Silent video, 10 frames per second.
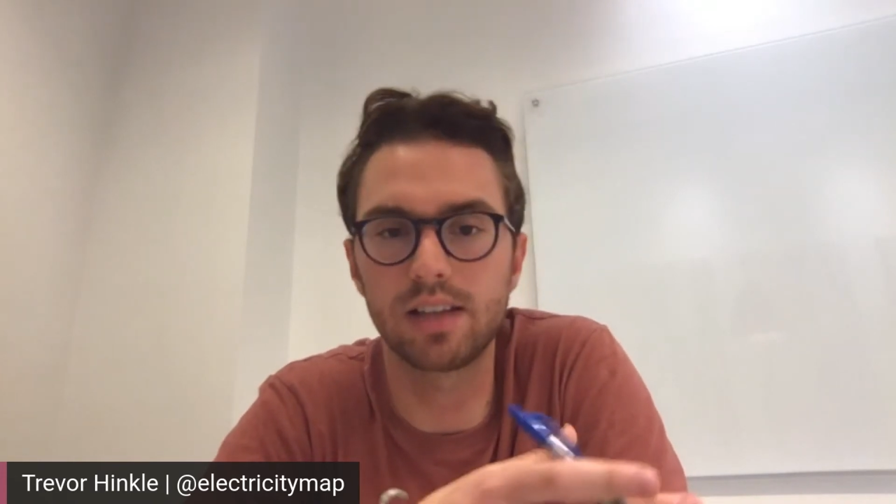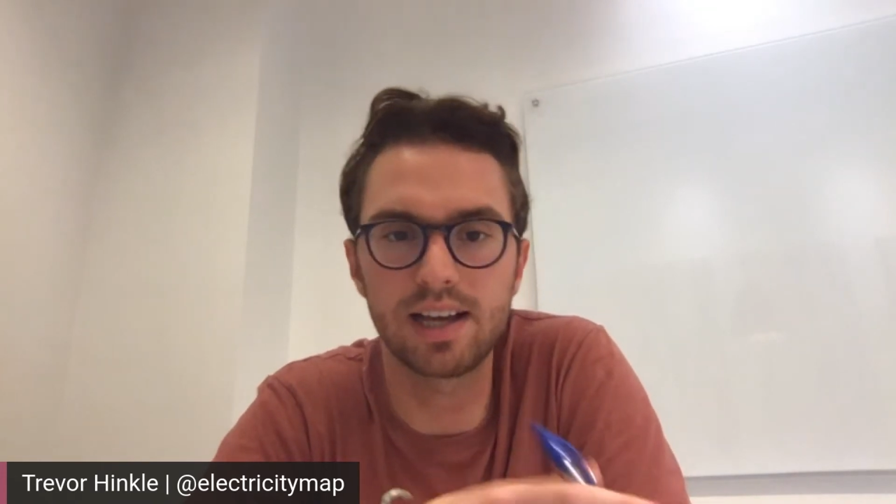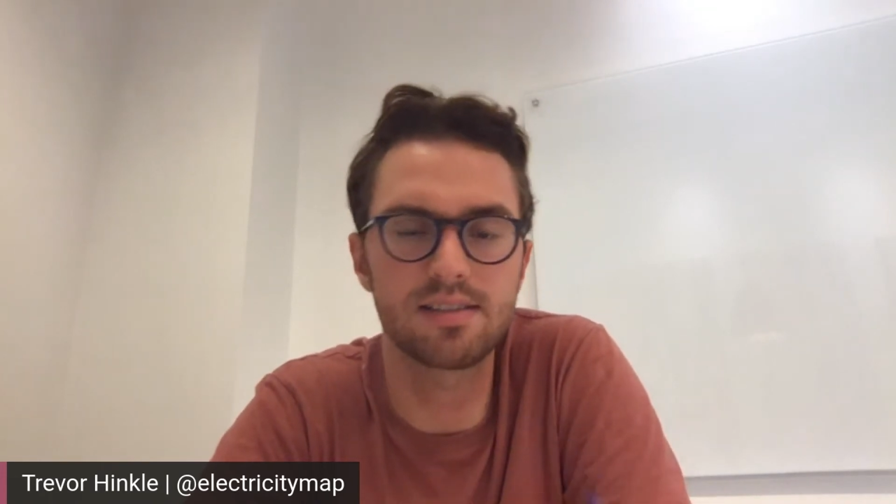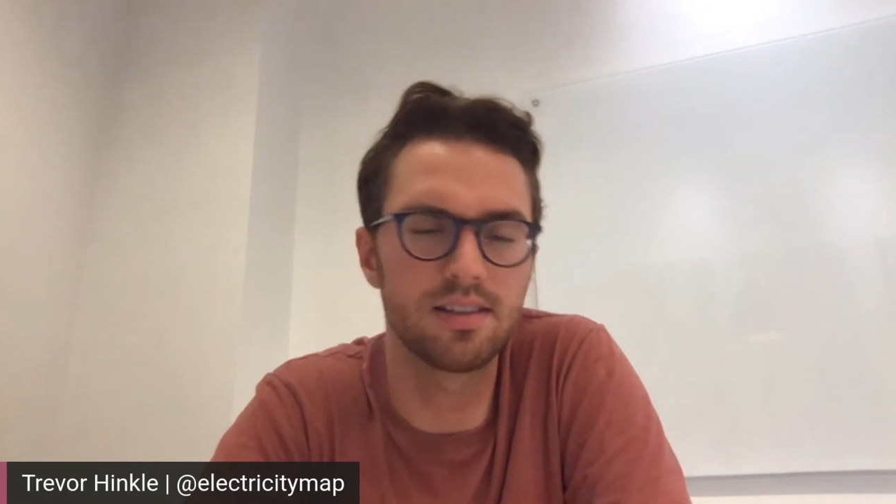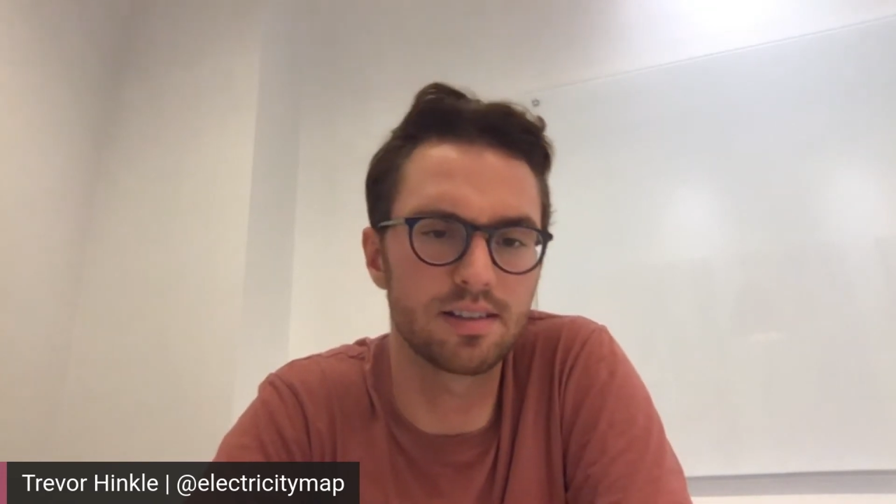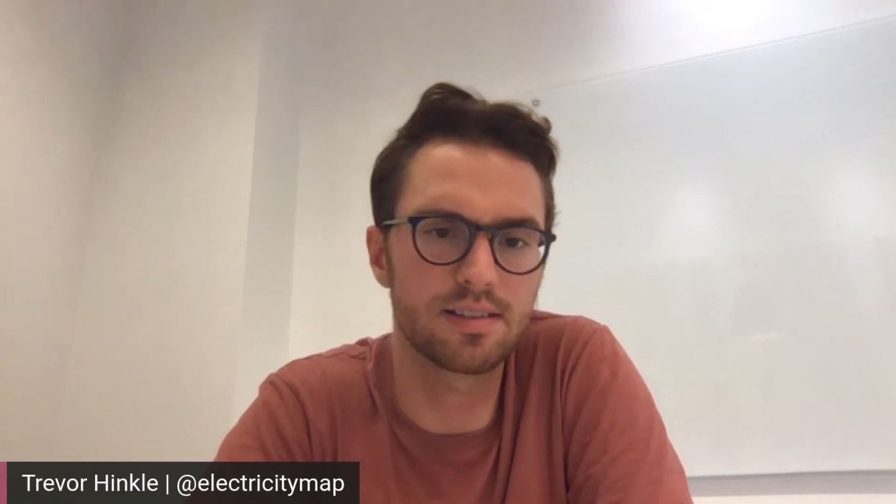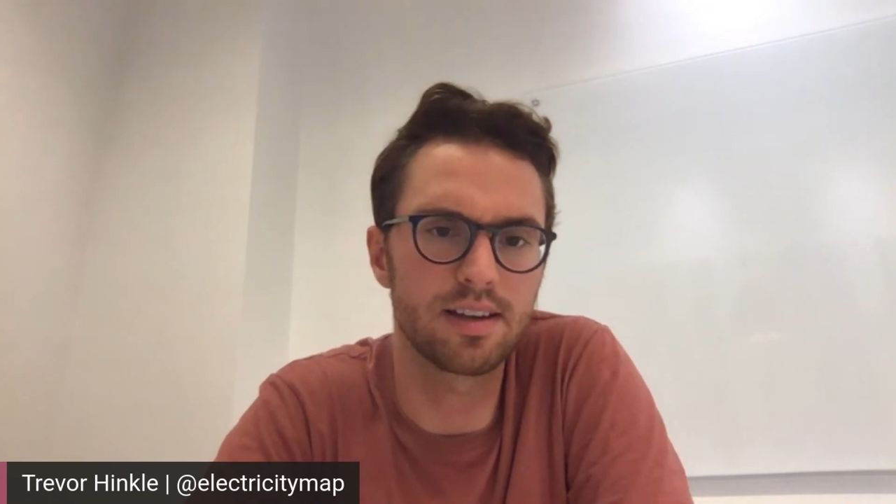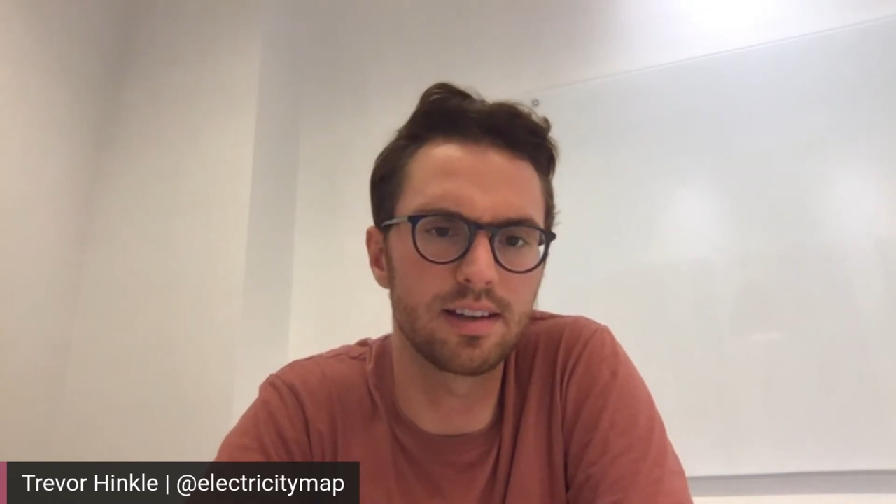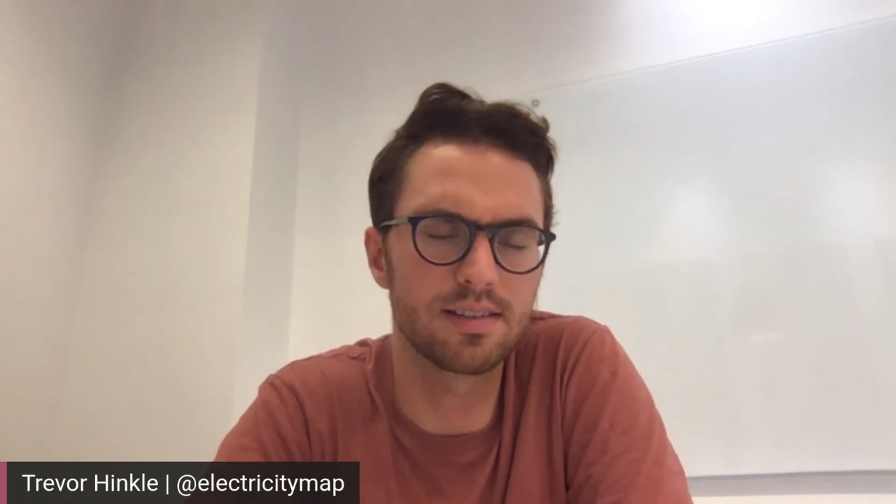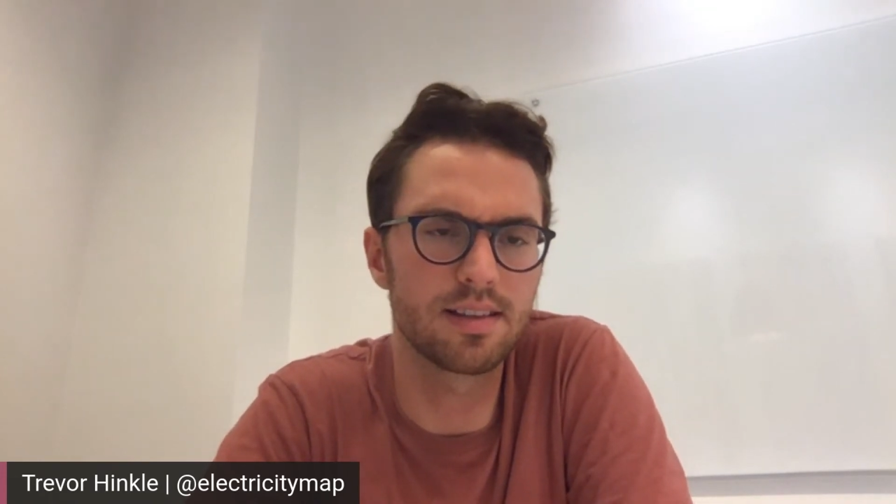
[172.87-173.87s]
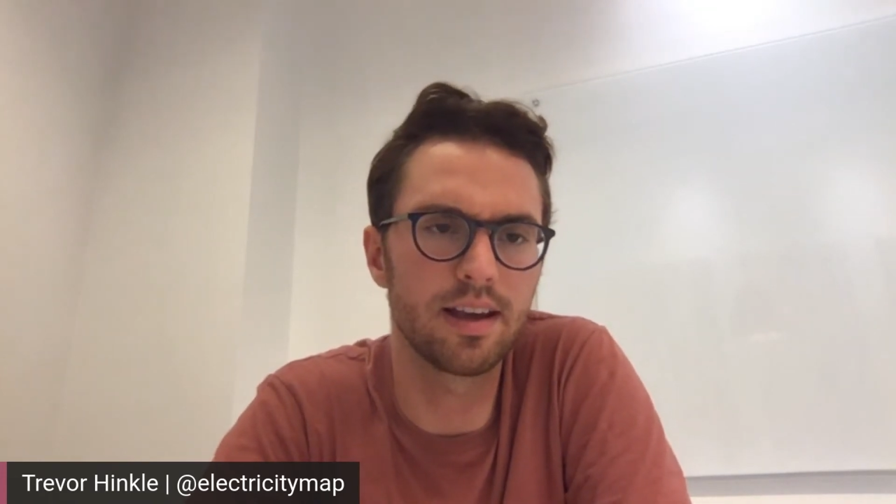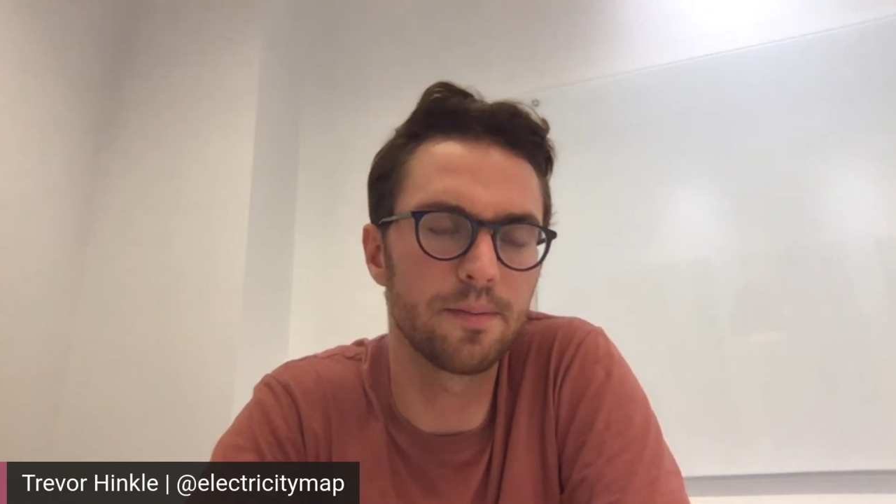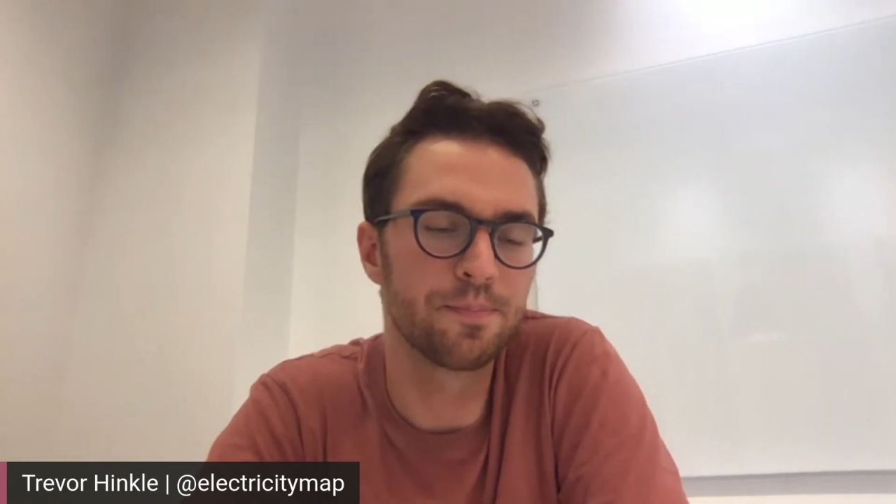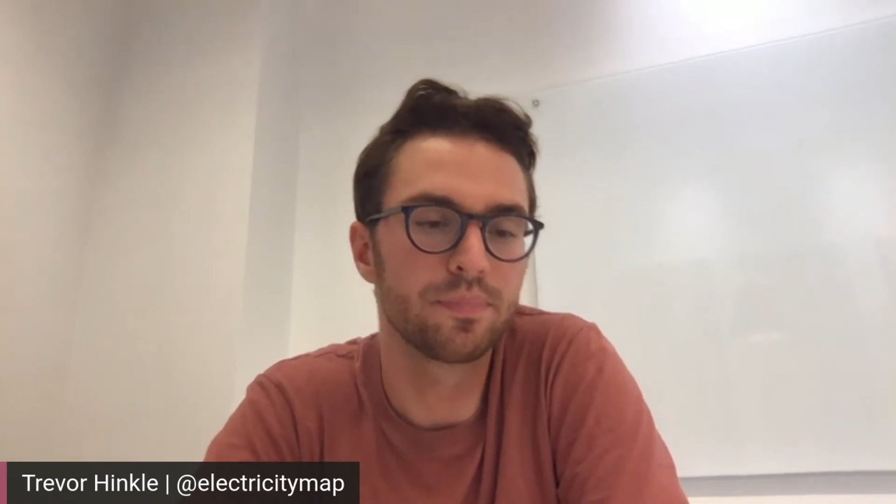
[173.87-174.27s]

last thing to say is that